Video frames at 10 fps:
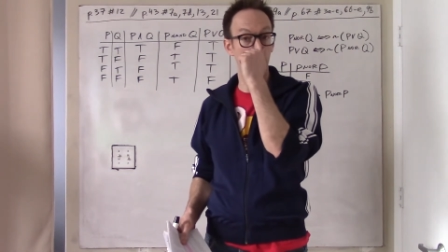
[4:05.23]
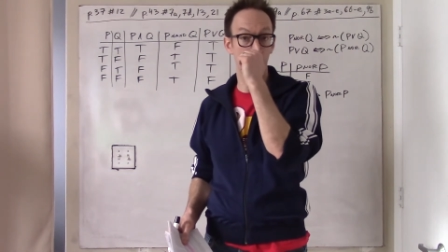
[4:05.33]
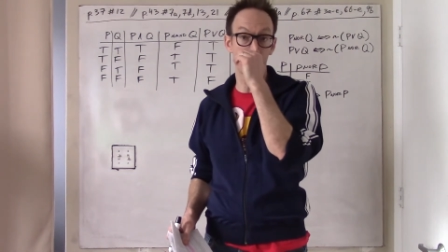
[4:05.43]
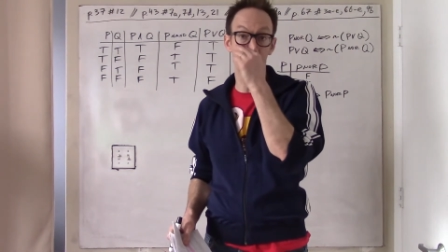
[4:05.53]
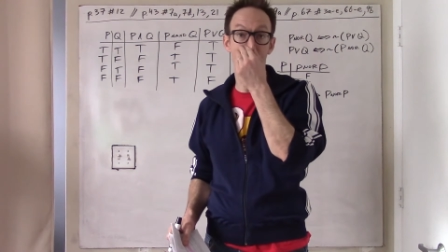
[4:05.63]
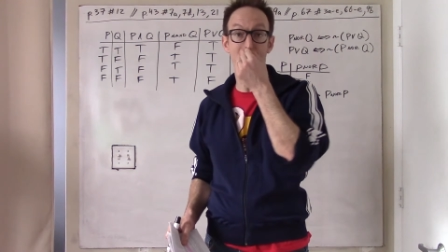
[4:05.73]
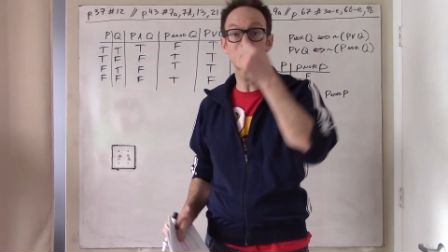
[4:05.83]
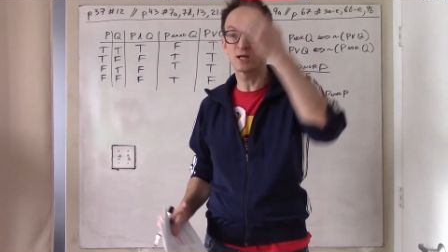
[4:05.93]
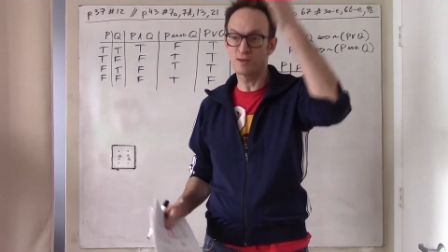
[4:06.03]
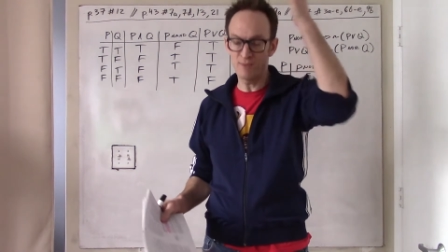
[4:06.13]
a,
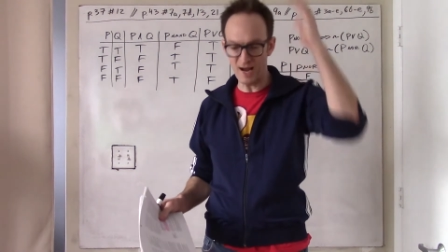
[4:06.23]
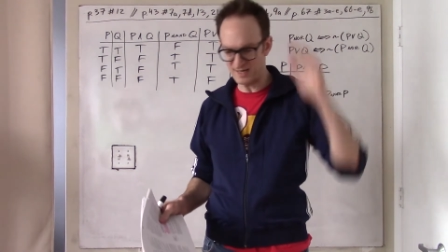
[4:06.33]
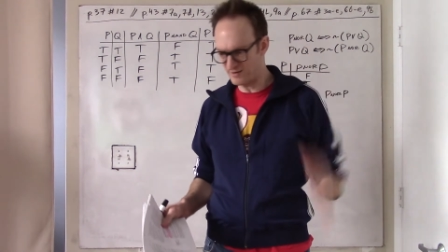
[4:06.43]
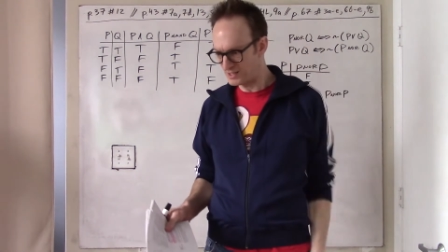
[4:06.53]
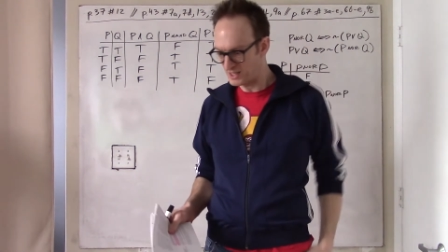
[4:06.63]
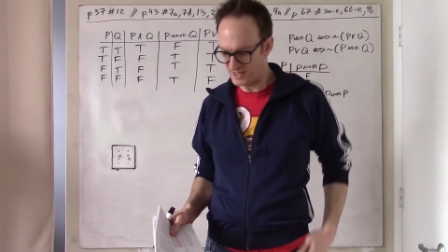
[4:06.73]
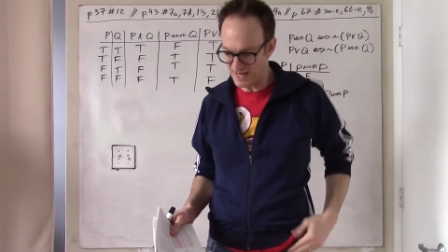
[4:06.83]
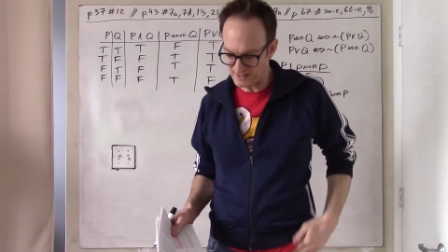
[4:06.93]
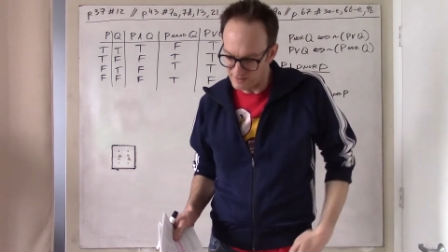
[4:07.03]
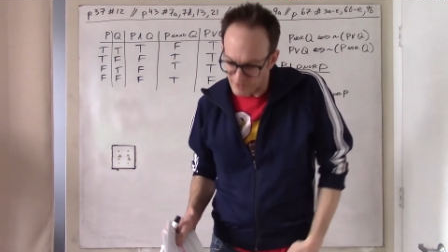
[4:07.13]
magic binary
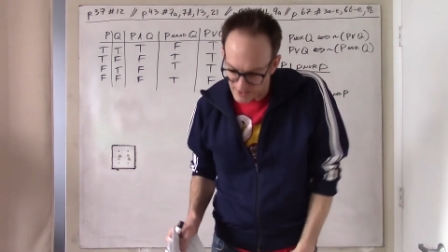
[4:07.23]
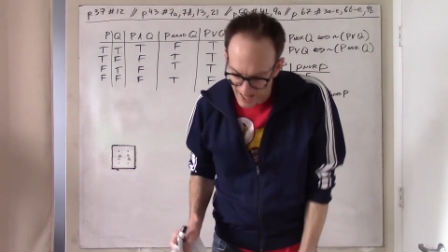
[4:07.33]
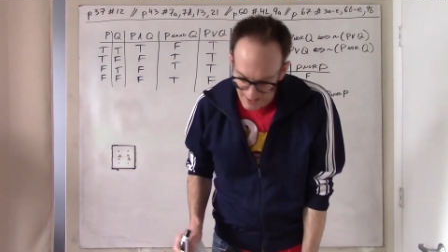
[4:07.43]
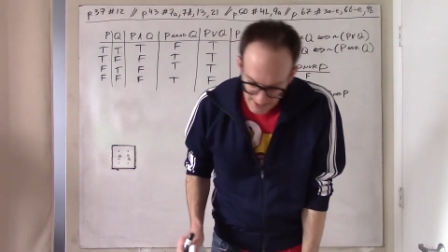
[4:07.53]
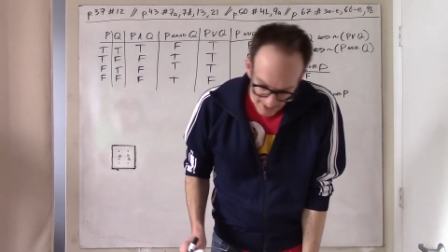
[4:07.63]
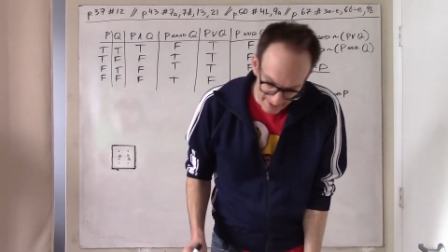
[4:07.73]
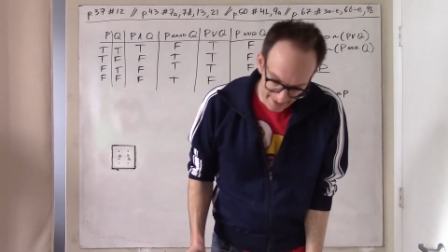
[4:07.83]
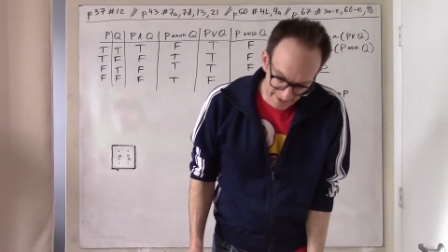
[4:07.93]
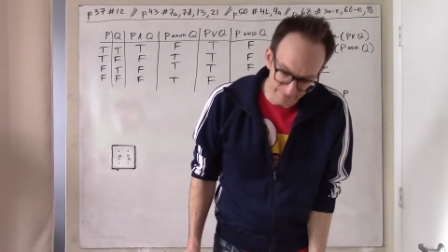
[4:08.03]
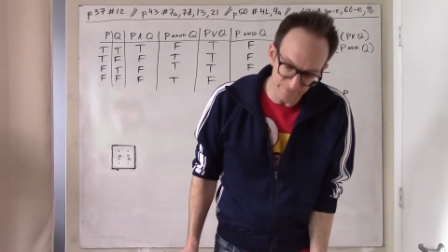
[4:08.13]
connective in that
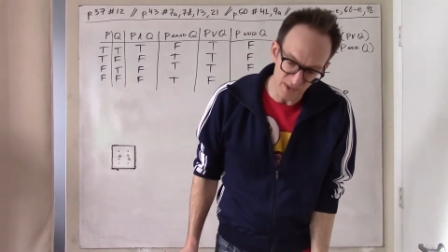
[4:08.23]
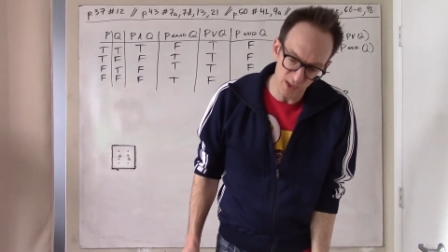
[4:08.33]
um,